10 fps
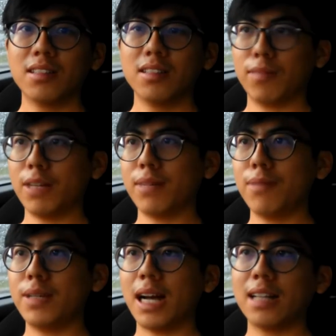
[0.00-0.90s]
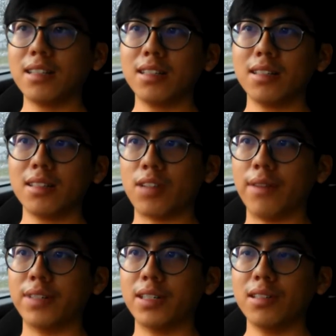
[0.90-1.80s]
there might be other
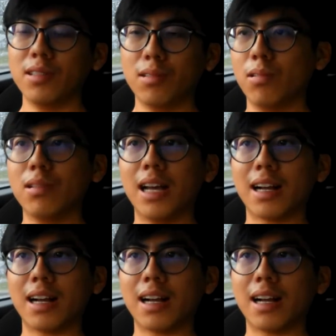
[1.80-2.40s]
driver who their